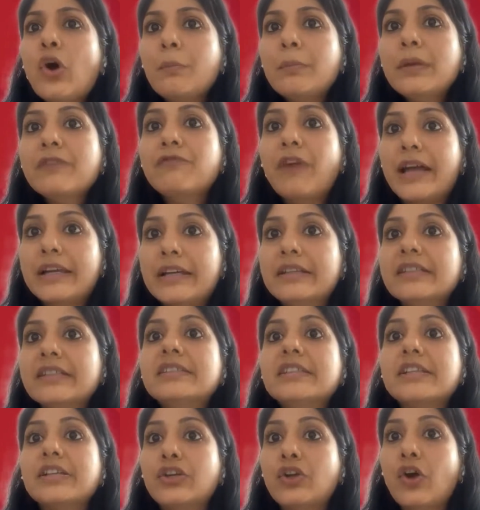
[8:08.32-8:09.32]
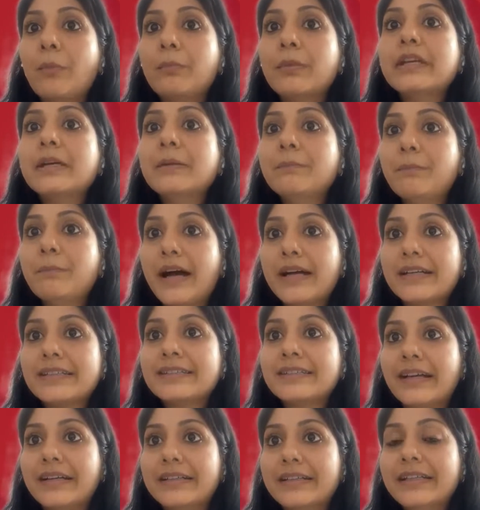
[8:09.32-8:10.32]
Validus economic impact
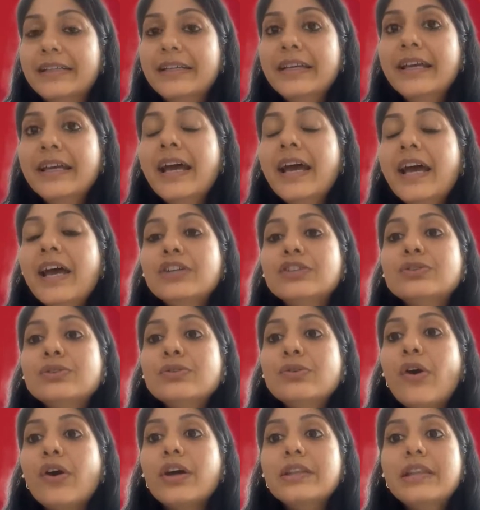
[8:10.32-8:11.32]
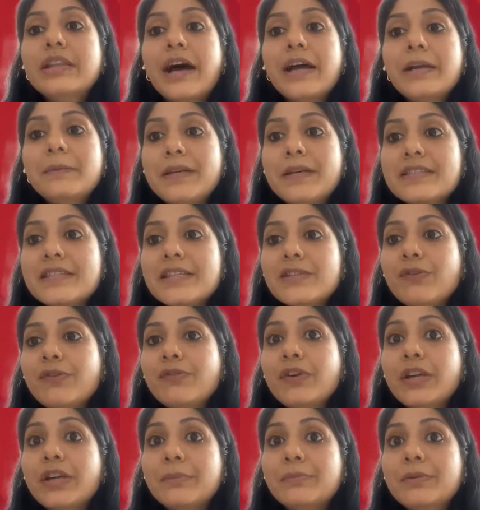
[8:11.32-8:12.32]
study. So on that basis, we
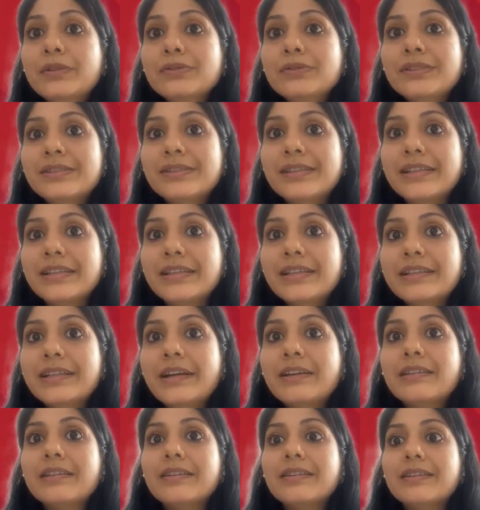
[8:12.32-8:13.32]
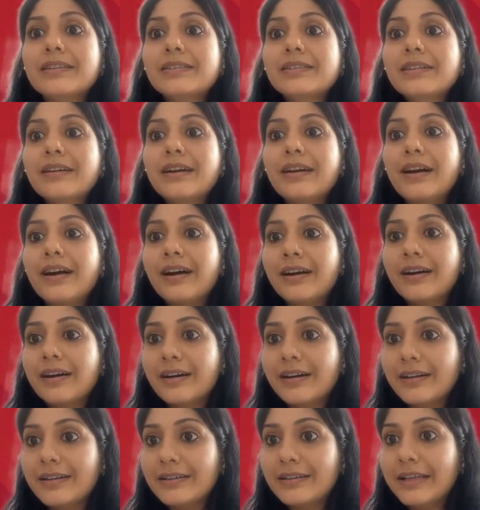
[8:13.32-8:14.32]
were able to see that the
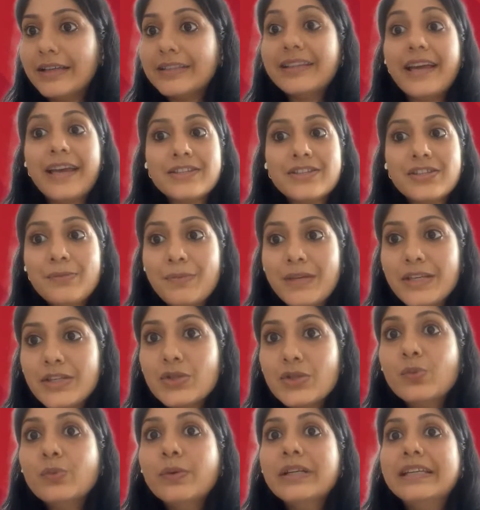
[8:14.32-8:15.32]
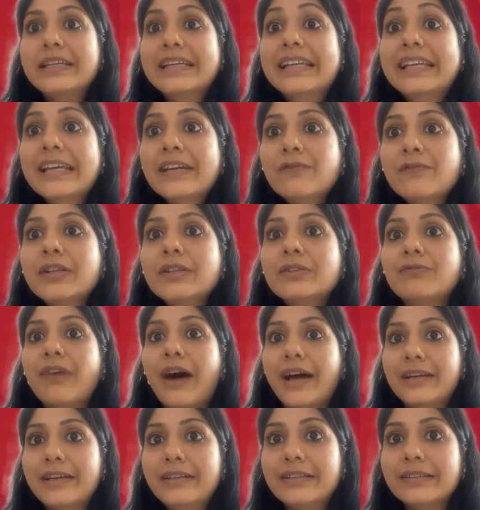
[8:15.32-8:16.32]
SMEs who were dealing with
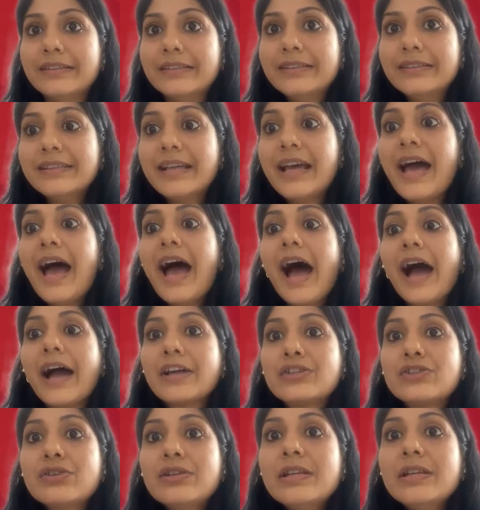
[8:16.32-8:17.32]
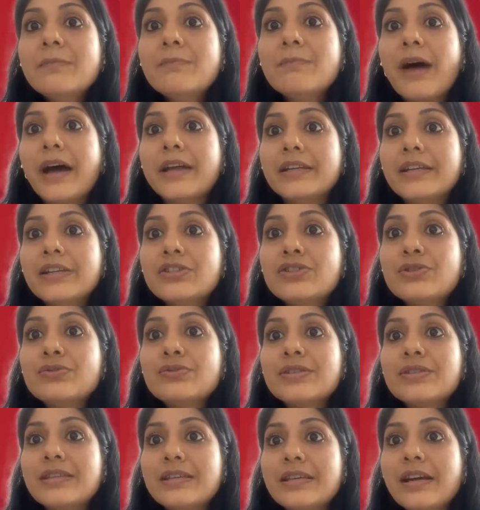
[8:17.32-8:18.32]
Validus actually managed
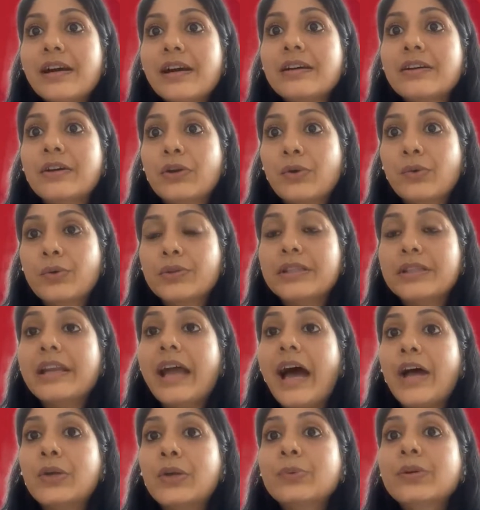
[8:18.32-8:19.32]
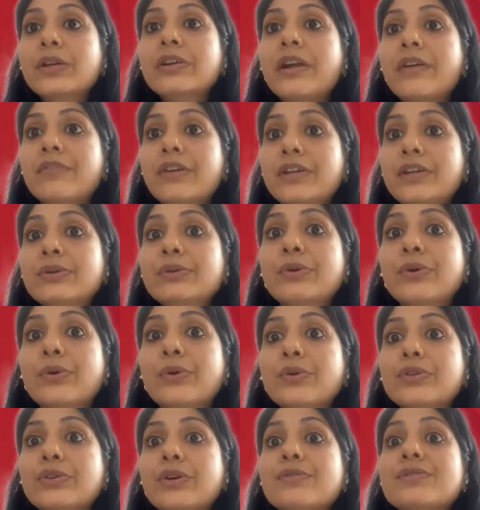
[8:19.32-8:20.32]
to see a growth, an annual revenue
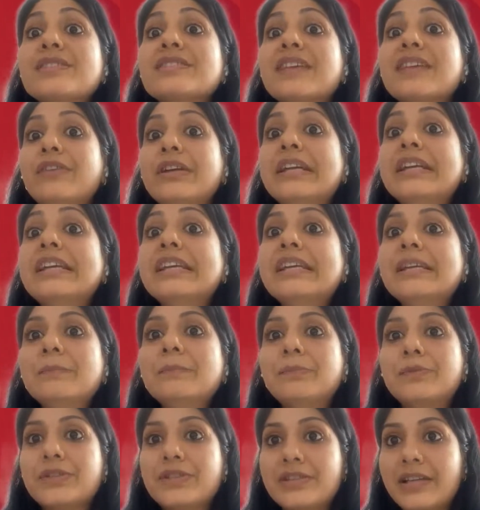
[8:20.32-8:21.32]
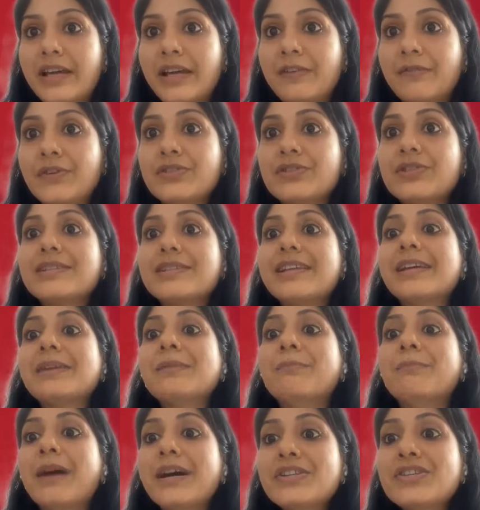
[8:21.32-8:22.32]
growth of 17%, which is
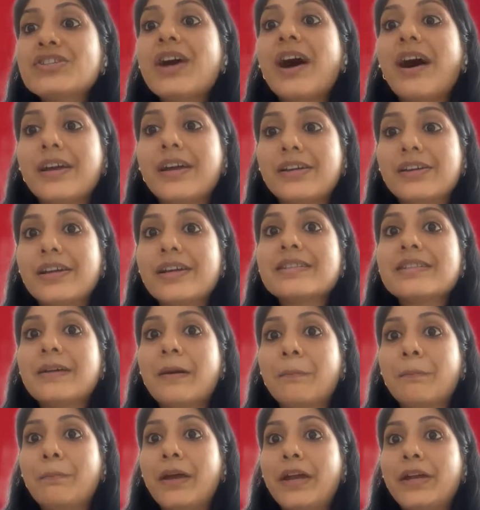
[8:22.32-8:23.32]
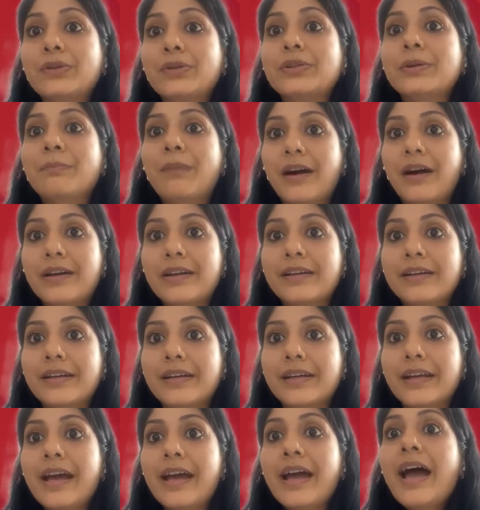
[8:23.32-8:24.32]
much higher as compared to the
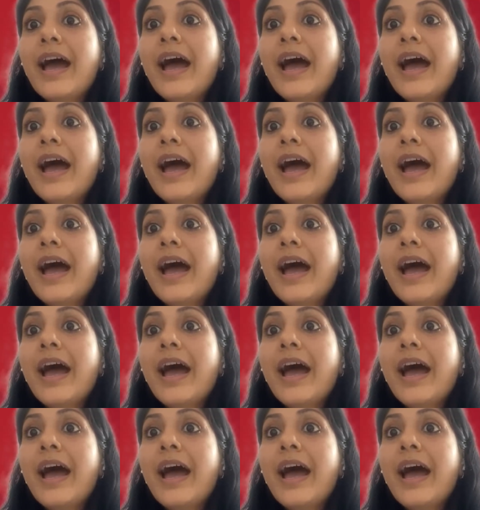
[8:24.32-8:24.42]
market.